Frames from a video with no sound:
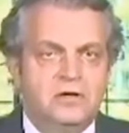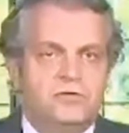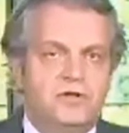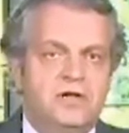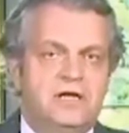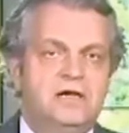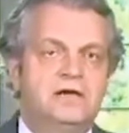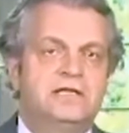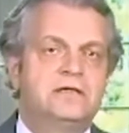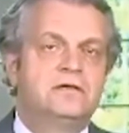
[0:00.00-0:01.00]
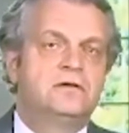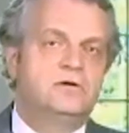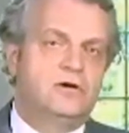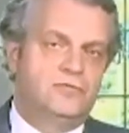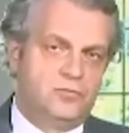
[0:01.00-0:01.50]
to the leaders
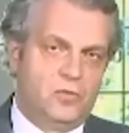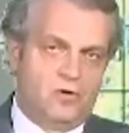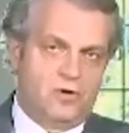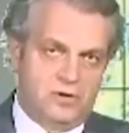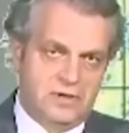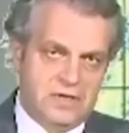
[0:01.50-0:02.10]
of tomorrow.